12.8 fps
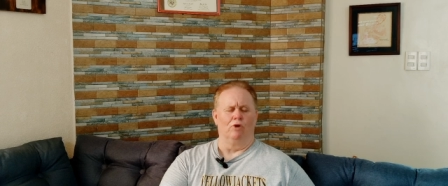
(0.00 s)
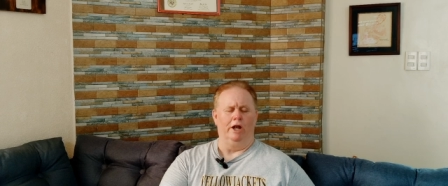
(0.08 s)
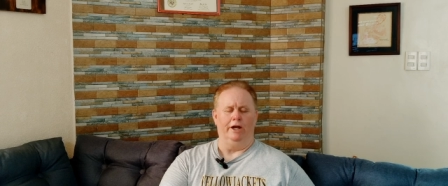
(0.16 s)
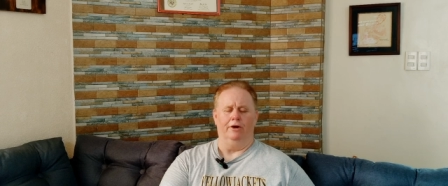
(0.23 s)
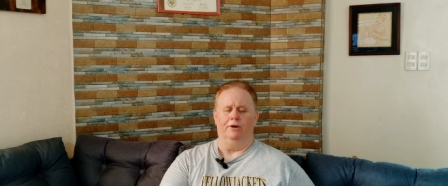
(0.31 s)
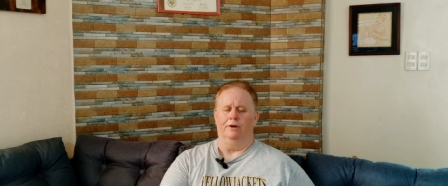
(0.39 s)

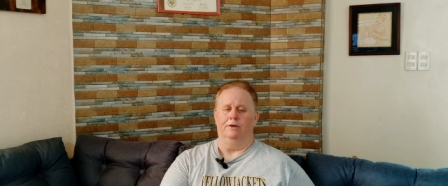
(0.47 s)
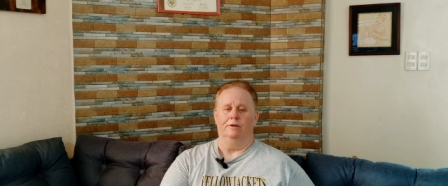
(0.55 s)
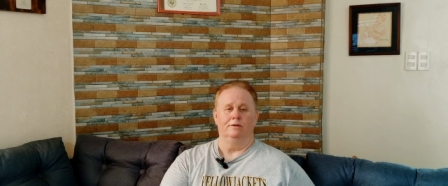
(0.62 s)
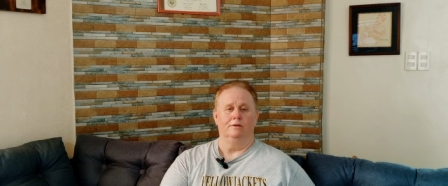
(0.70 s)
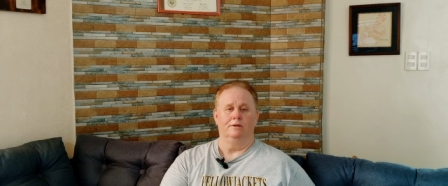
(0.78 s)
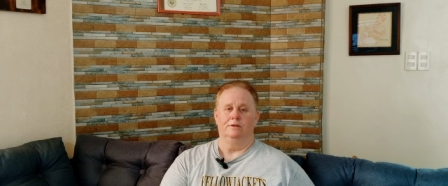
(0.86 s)
rare
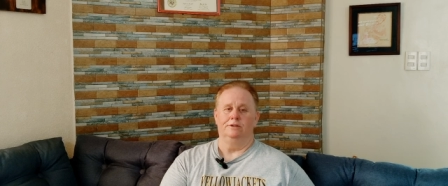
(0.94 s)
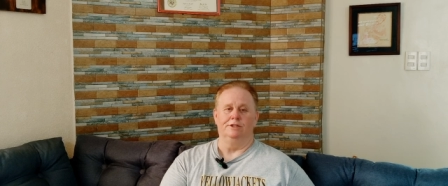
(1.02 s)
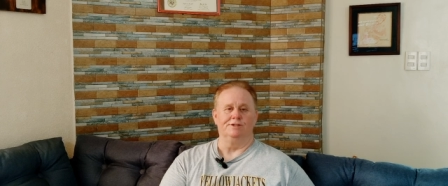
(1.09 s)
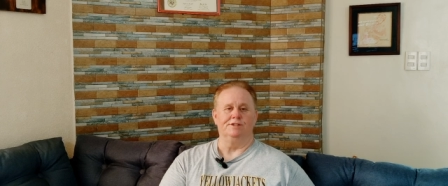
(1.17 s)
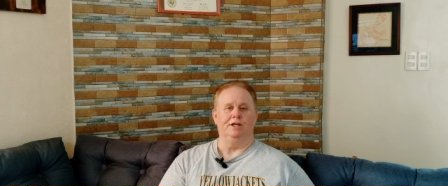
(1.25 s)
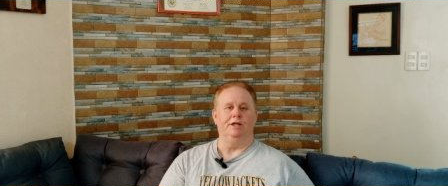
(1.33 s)

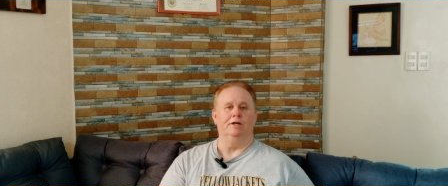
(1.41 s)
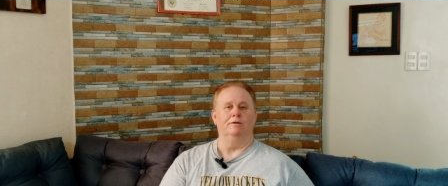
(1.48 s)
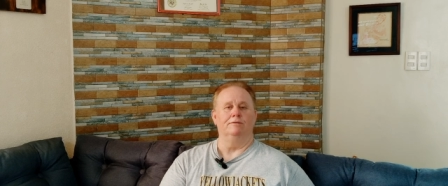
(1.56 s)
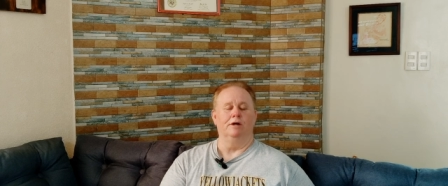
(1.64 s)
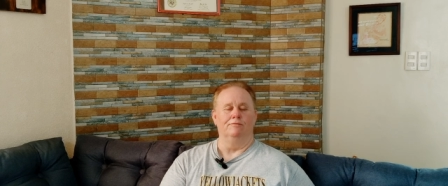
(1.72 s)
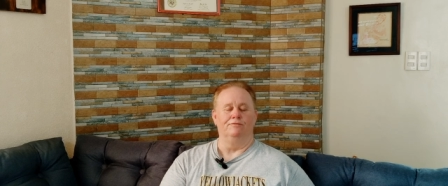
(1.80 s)
to see
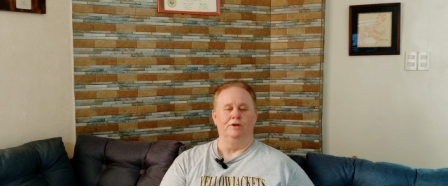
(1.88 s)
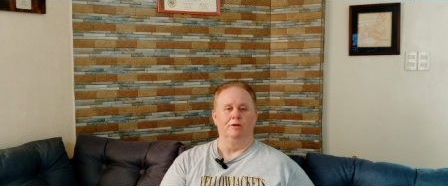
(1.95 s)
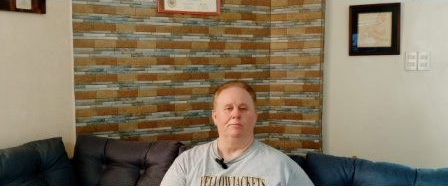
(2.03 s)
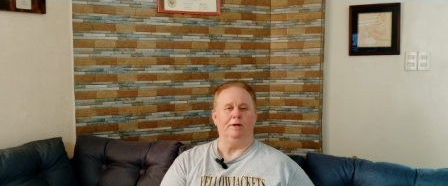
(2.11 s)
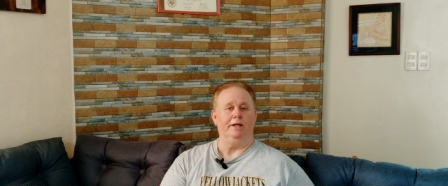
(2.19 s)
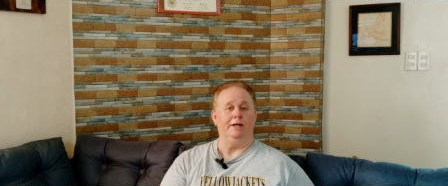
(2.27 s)
a
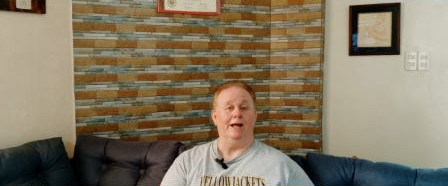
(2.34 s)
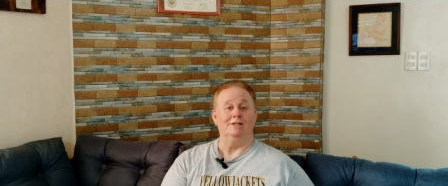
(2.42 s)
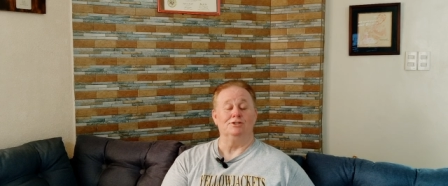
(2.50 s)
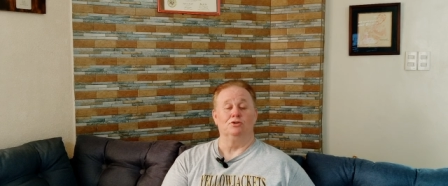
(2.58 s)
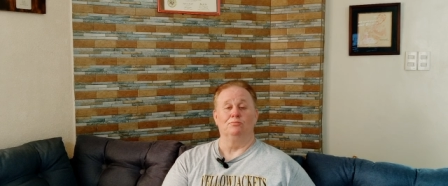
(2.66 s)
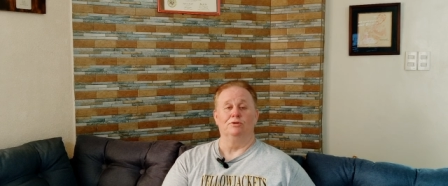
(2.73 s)
Philippine
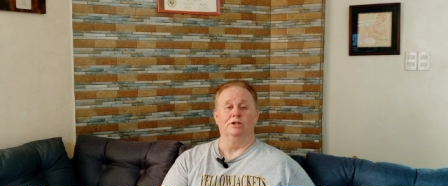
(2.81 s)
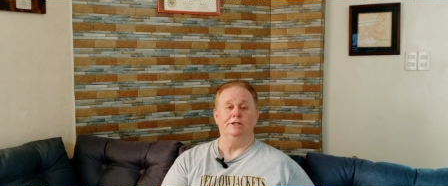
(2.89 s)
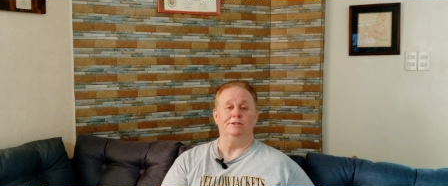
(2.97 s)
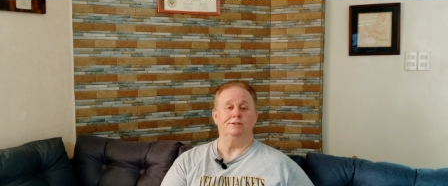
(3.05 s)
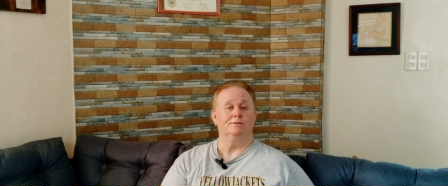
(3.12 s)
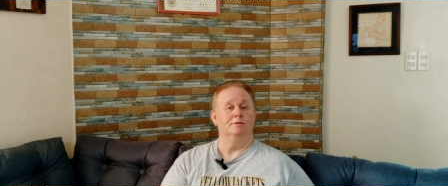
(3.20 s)
National
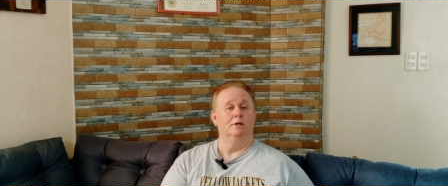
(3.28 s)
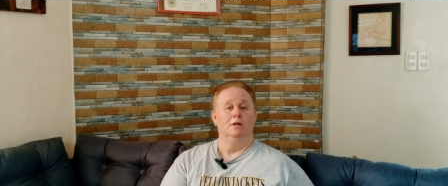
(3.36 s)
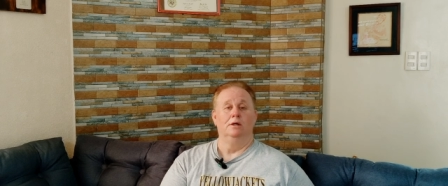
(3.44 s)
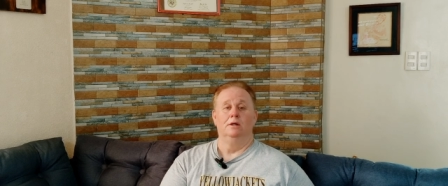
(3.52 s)
Police